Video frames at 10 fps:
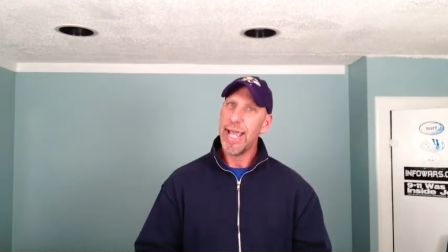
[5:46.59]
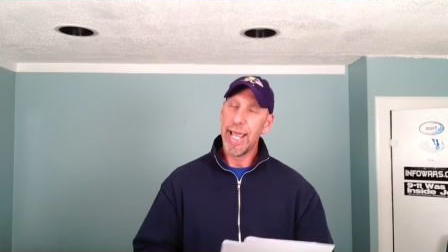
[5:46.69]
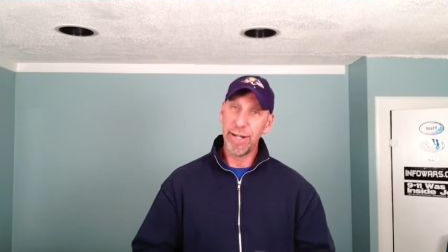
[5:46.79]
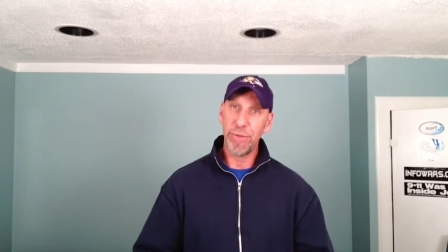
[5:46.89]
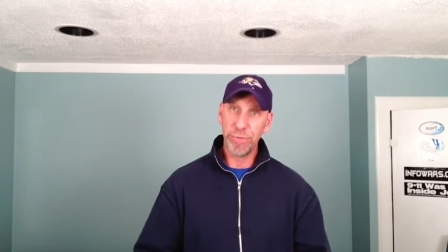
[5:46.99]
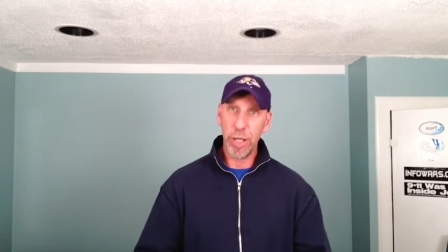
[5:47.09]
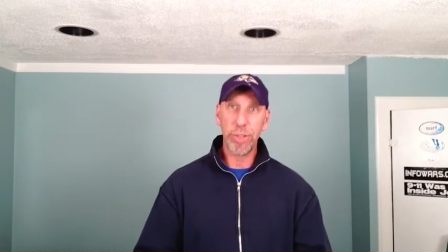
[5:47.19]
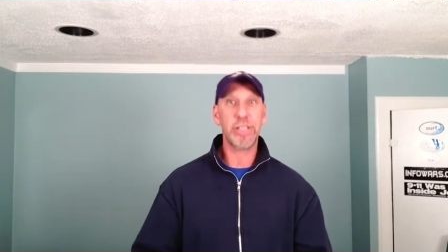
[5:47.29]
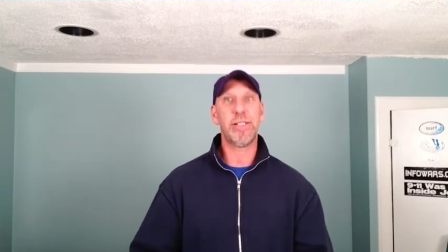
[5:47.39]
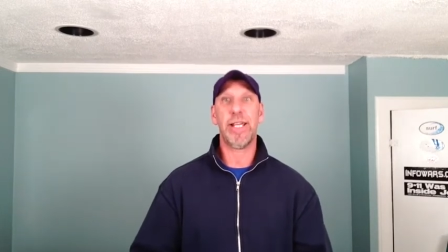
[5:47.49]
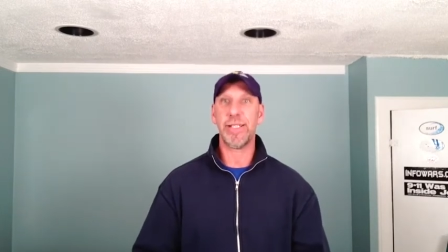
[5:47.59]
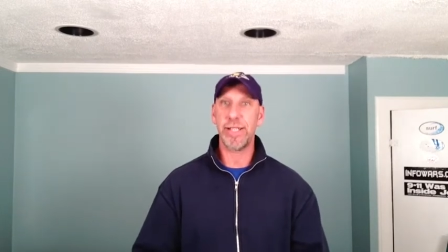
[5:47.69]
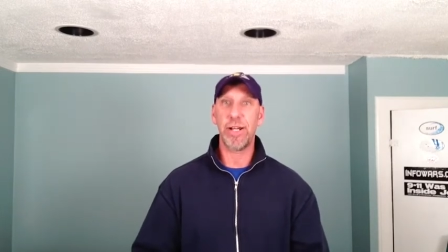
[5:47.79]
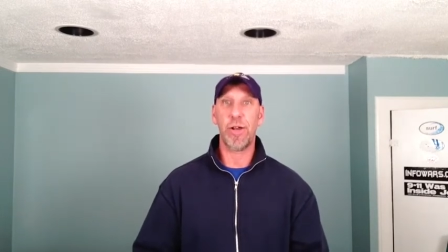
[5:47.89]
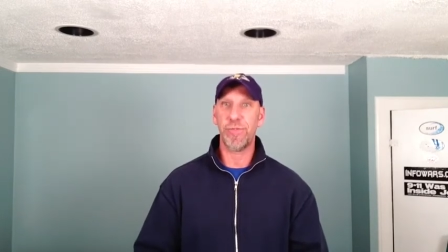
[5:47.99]
And if you've noticed, like I
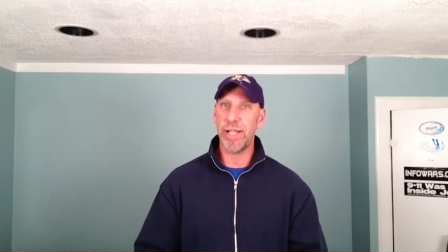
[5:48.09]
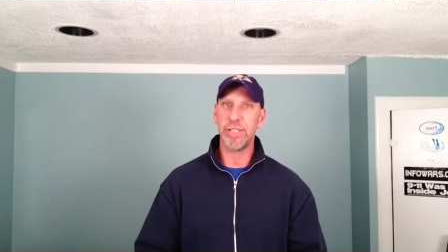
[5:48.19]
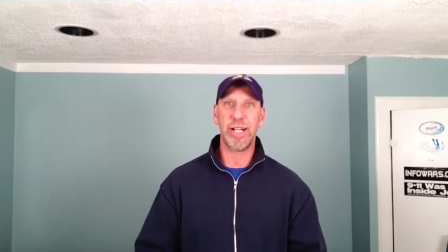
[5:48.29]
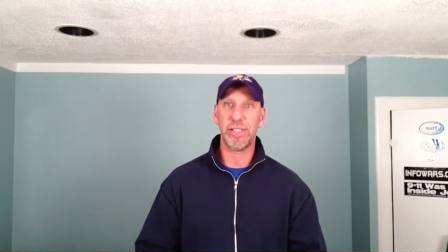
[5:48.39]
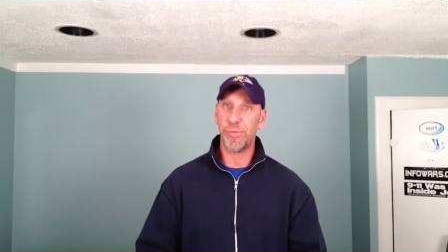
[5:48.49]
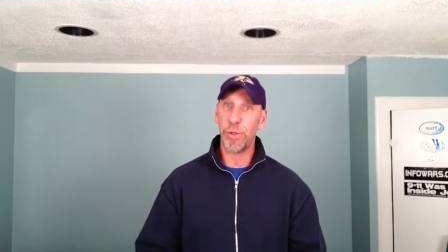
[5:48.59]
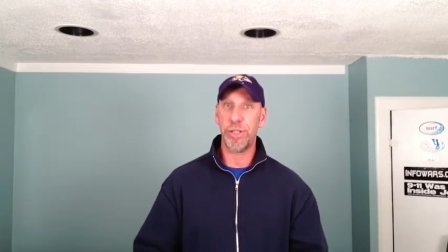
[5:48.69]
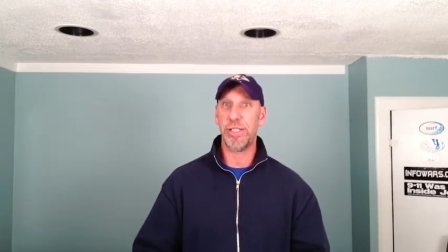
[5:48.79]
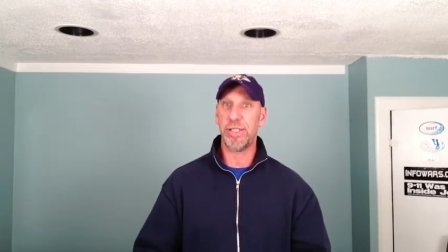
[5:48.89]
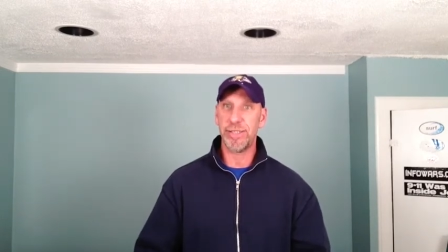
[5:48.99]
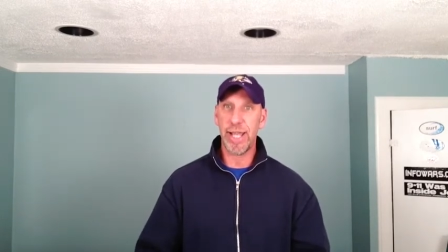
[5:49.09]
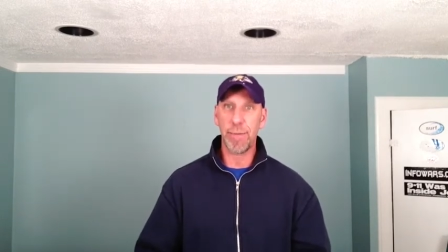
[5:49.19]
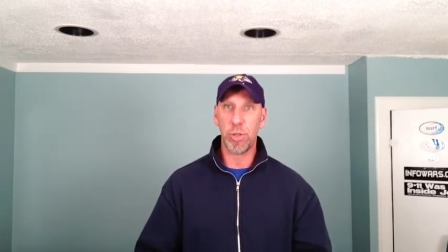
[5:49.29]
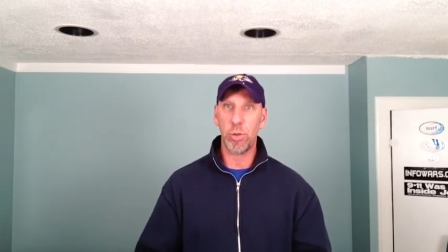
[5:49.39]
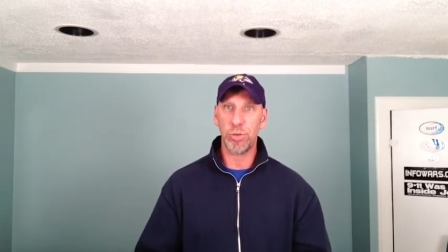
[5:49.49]
said, Ovechkin has flourished. He's the
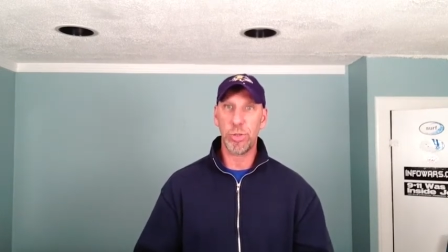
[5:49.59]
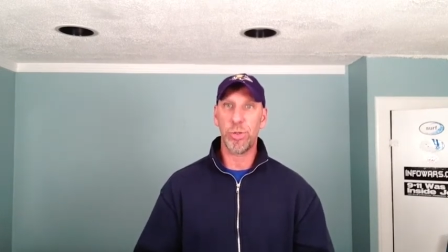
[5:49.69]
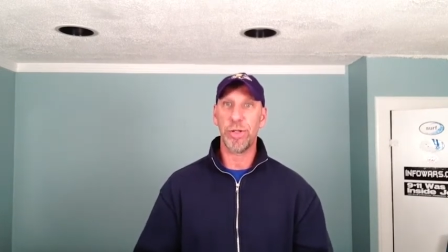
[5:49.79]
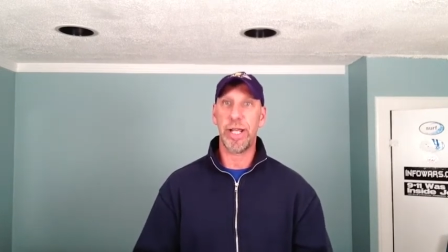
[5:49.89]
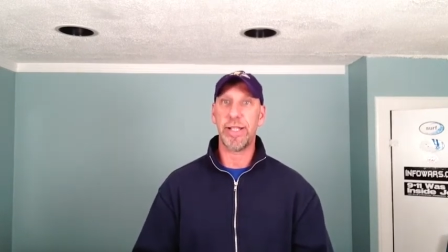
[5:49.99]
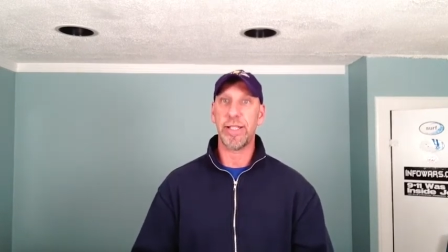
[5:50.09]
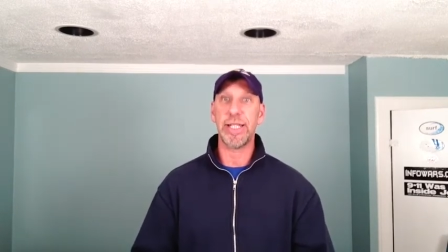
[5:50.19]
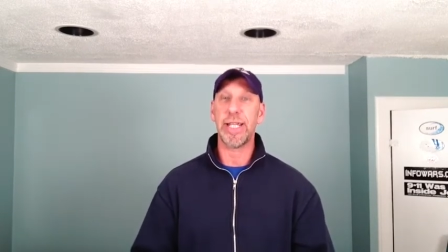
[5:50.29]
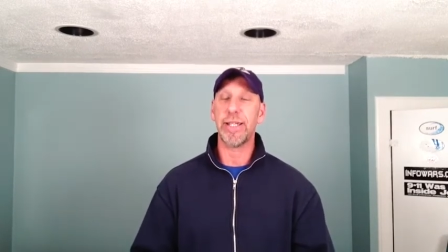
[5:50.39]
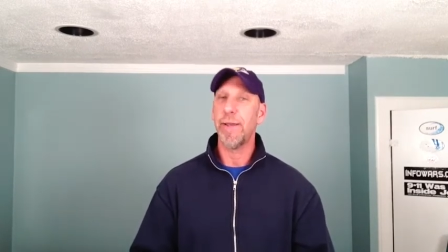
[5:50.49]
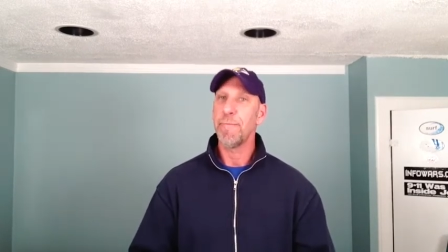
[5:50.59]
top goal scorer in the league,